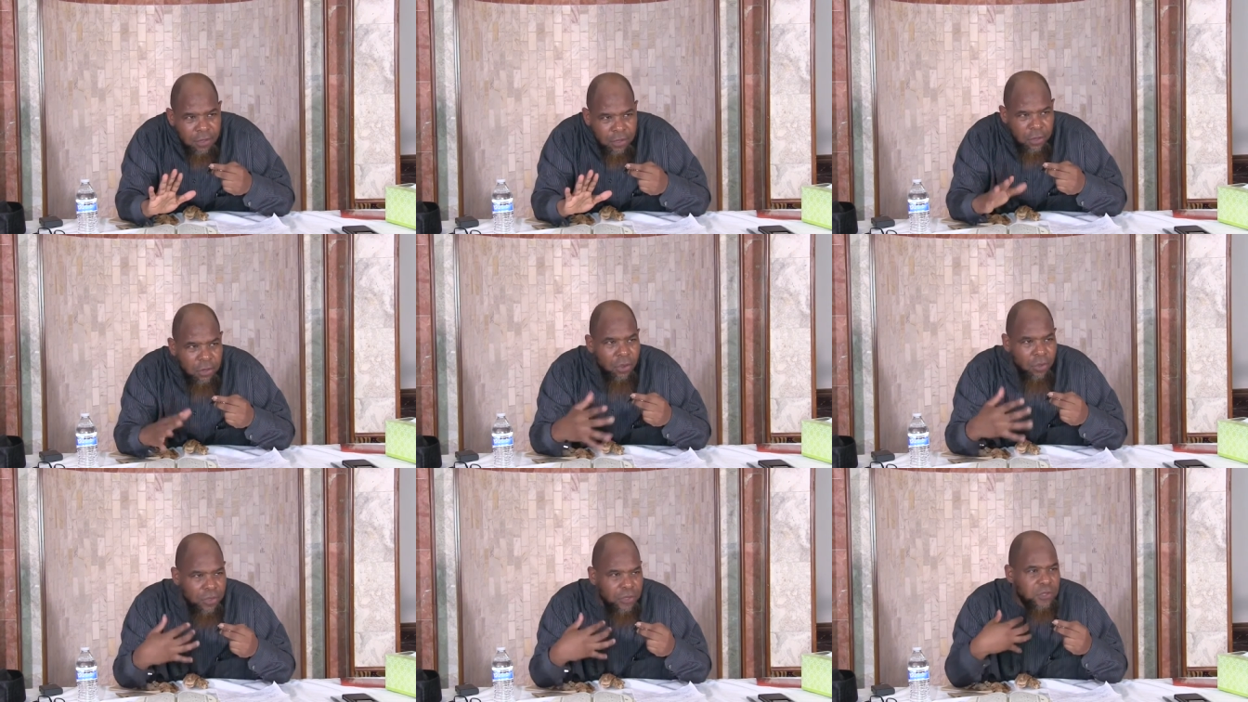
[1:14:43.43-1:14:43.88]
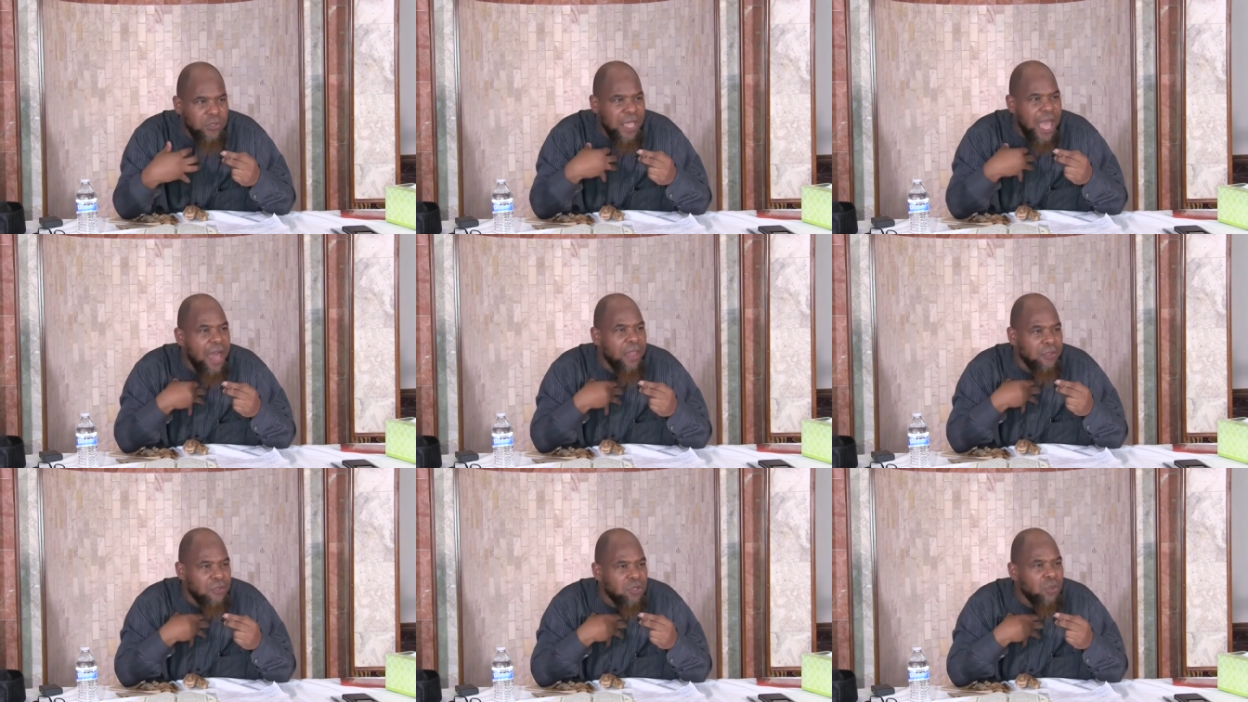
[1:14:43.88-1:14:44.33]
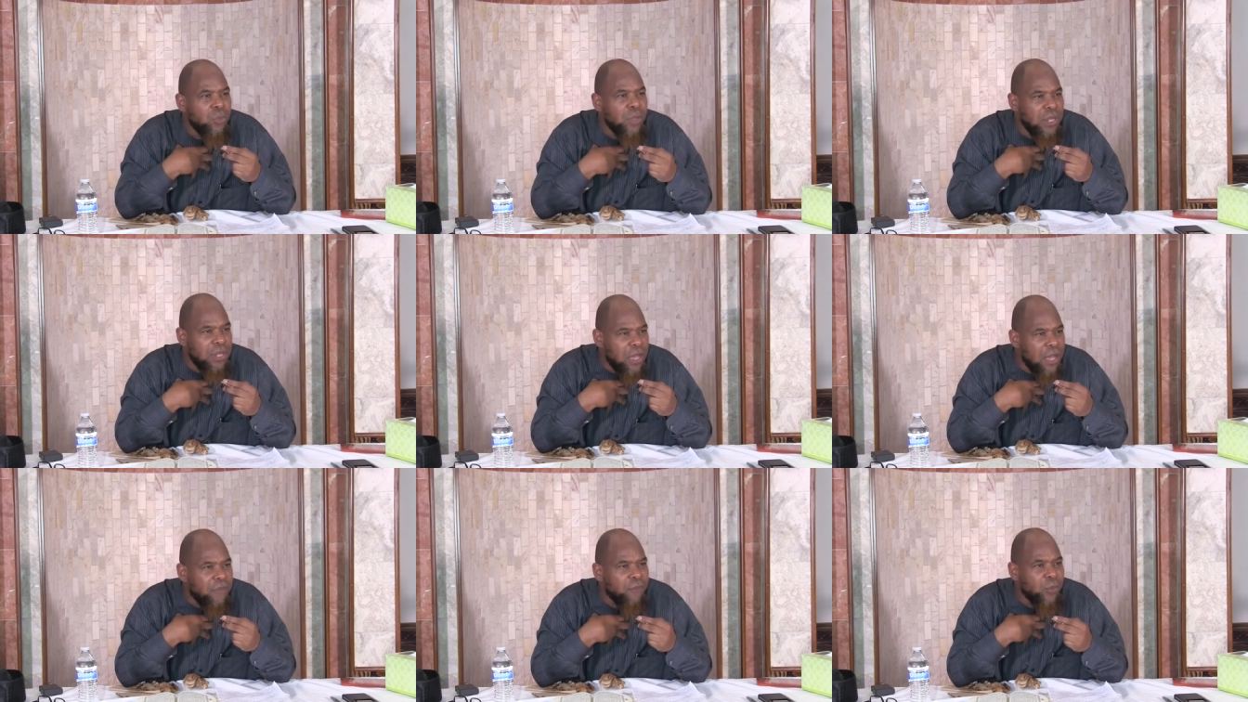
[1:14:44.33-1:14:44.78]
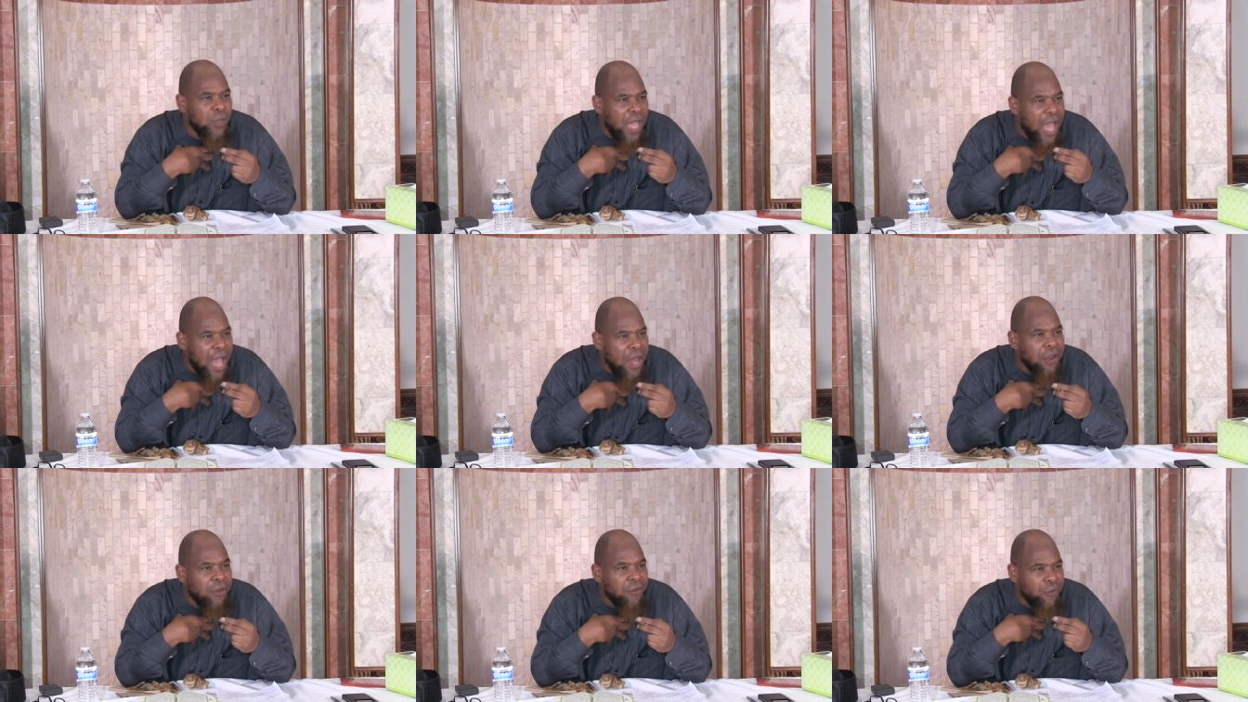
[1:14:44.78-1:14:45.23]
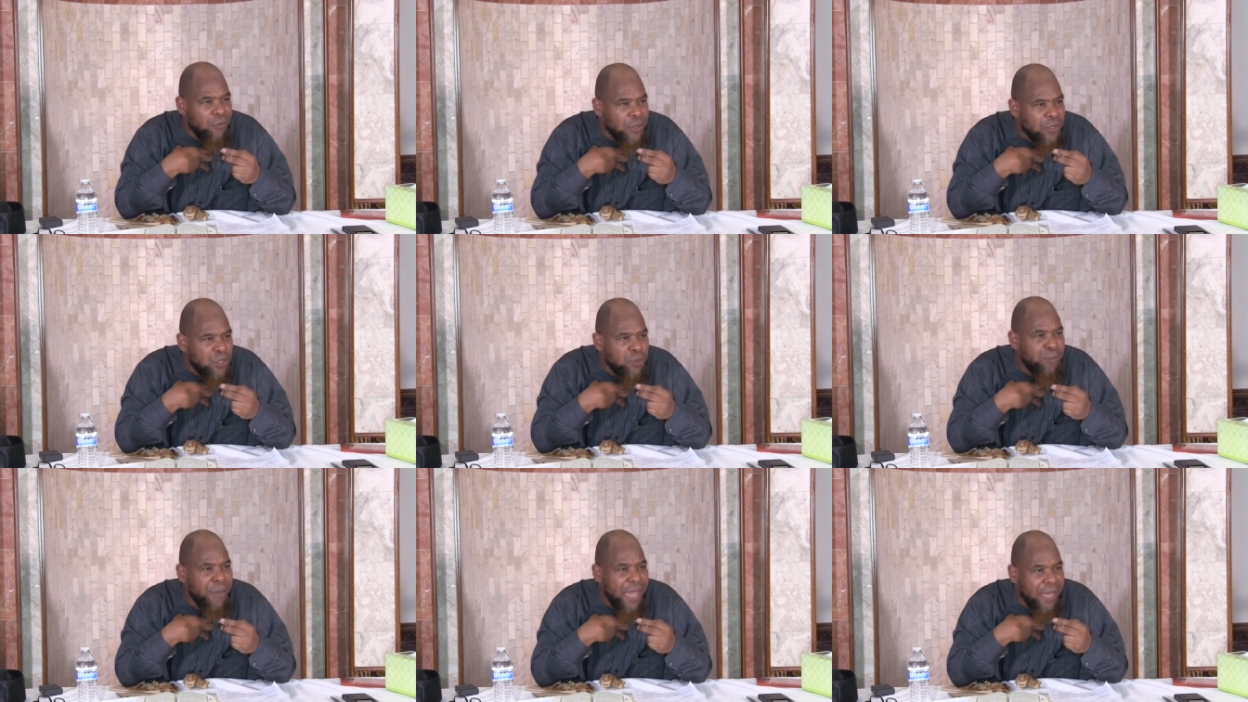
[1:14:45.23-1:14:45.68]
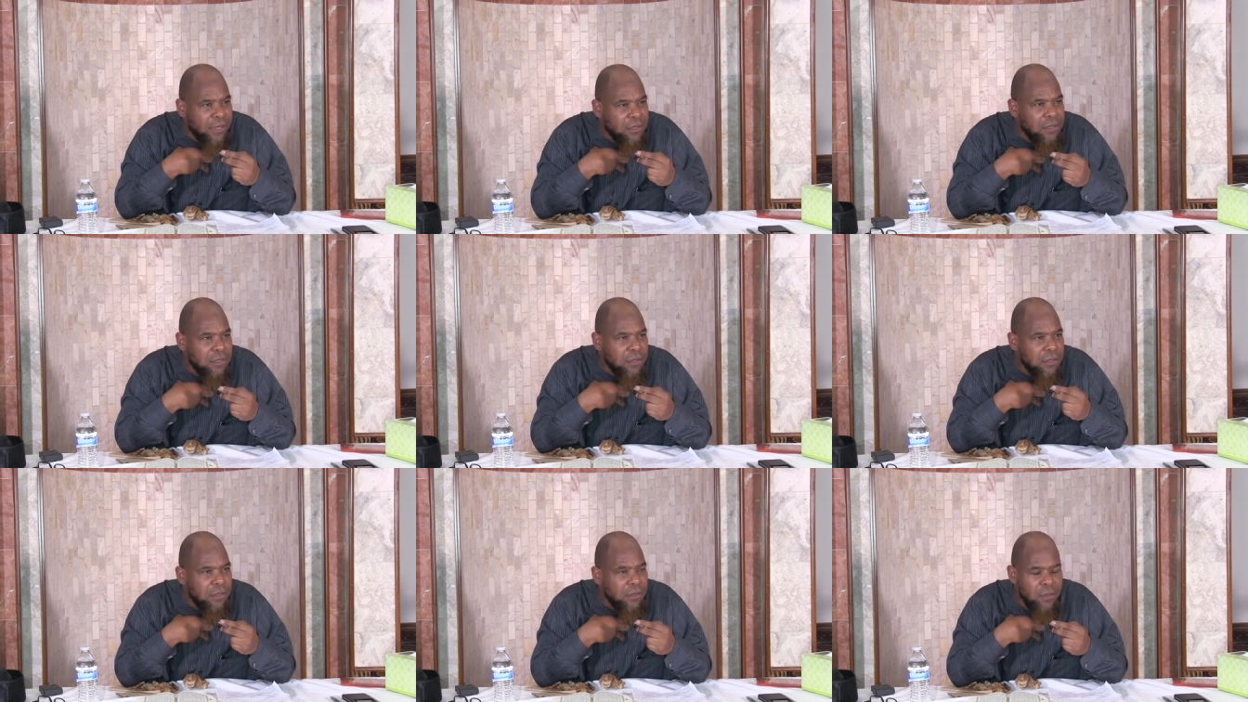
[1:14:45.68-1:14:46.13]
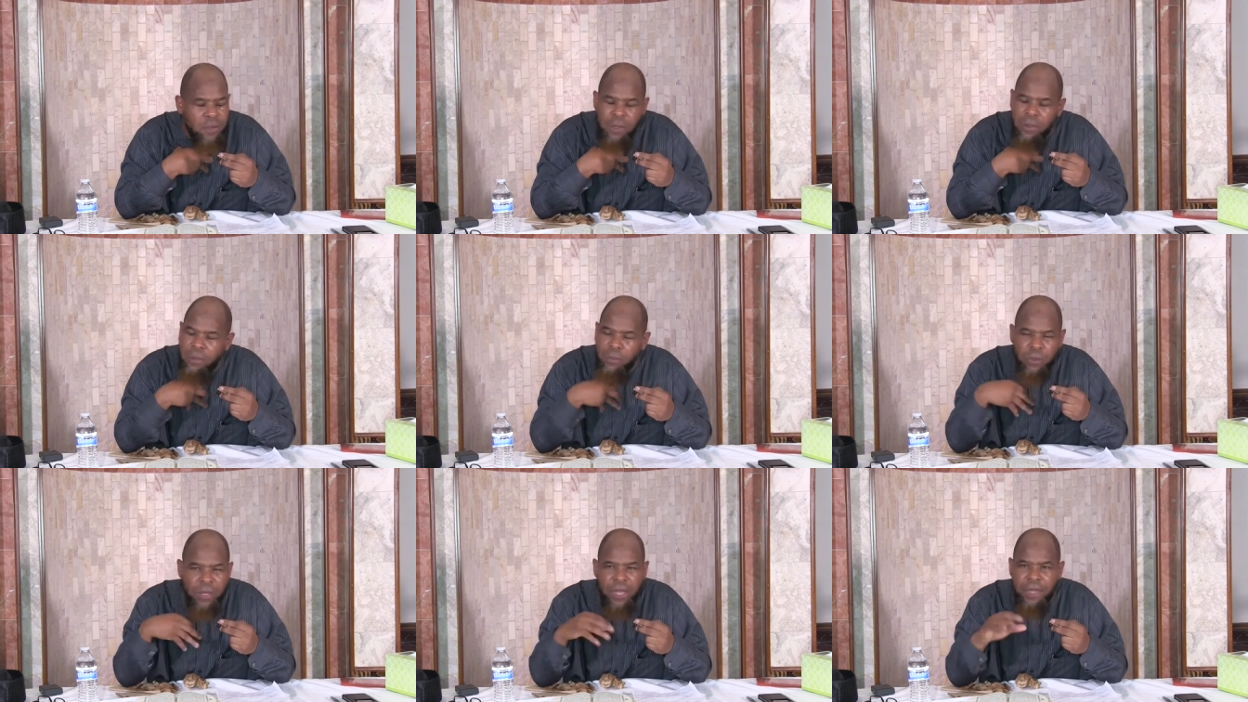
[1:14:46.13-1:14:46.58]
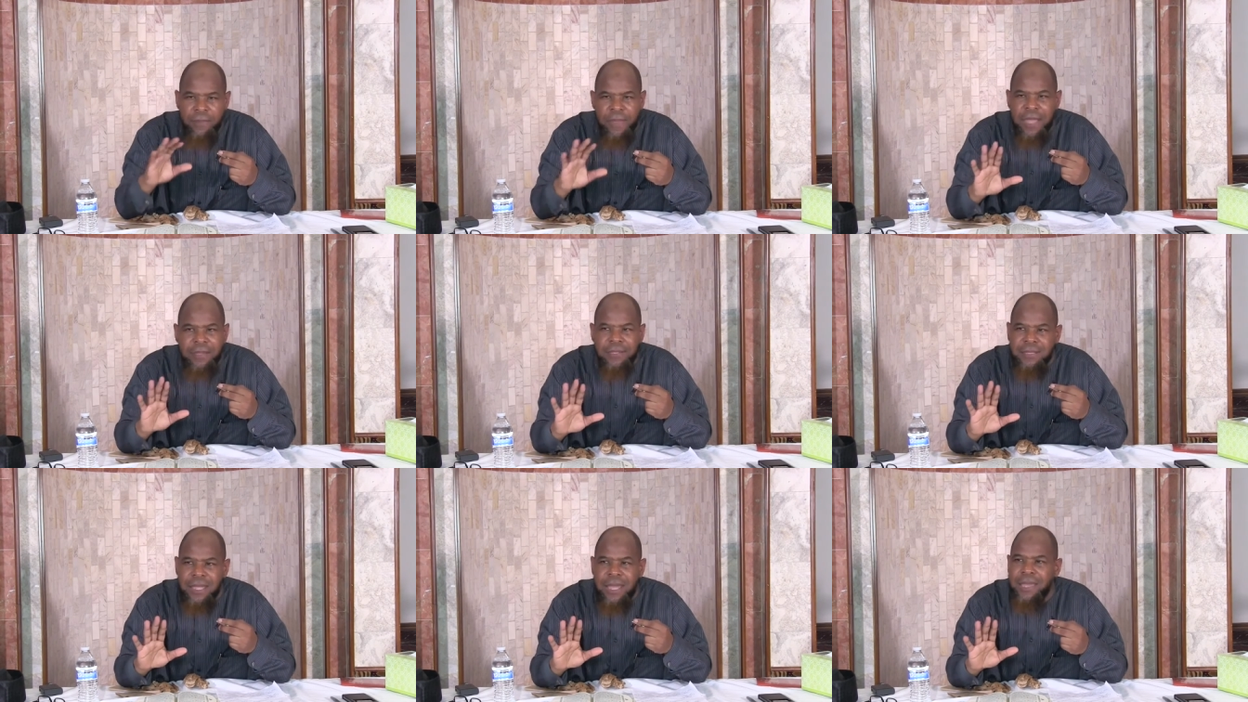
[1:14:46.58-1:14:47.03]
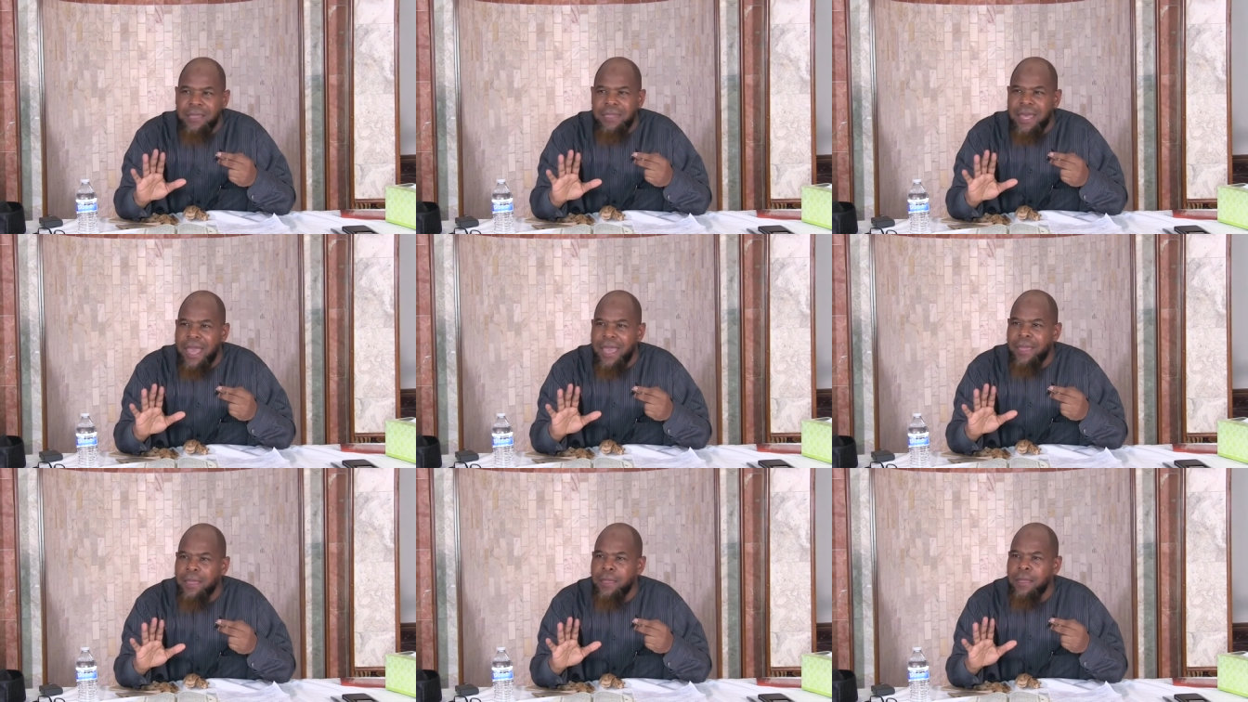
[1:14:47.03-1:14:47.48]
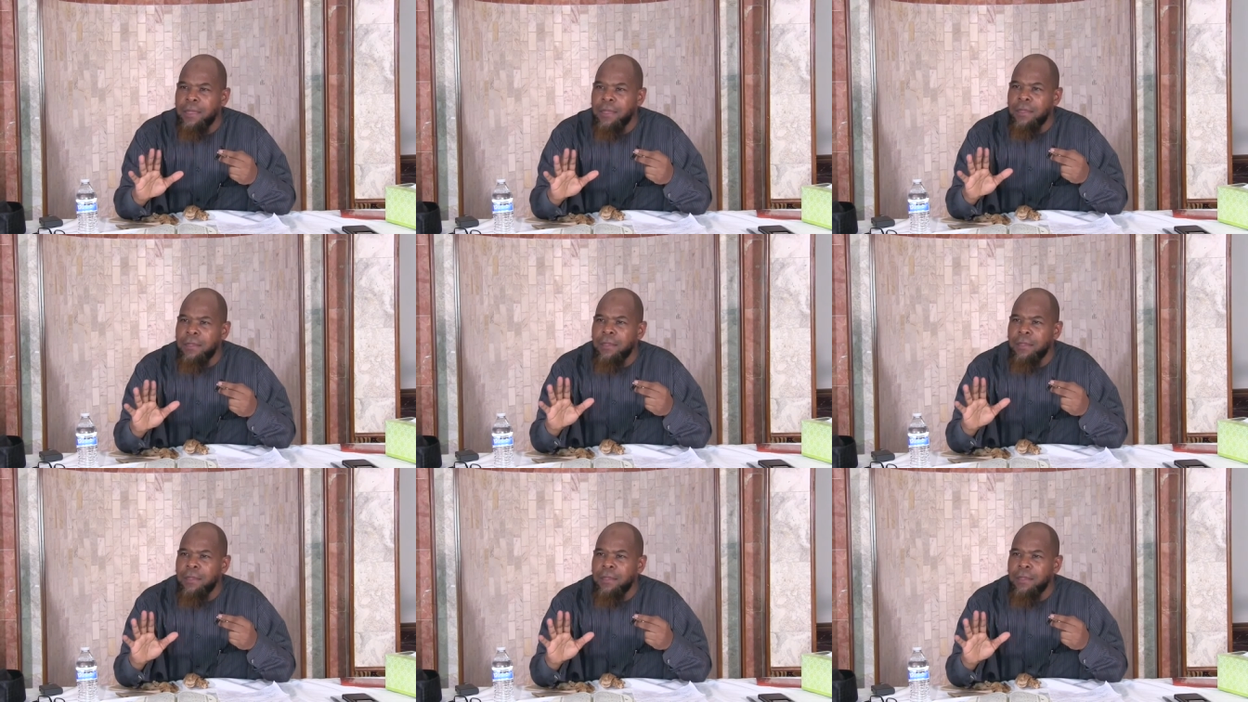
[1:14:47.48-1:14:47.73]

You know the scholars we love, we honor, and respect. No, man, I'm not saying that.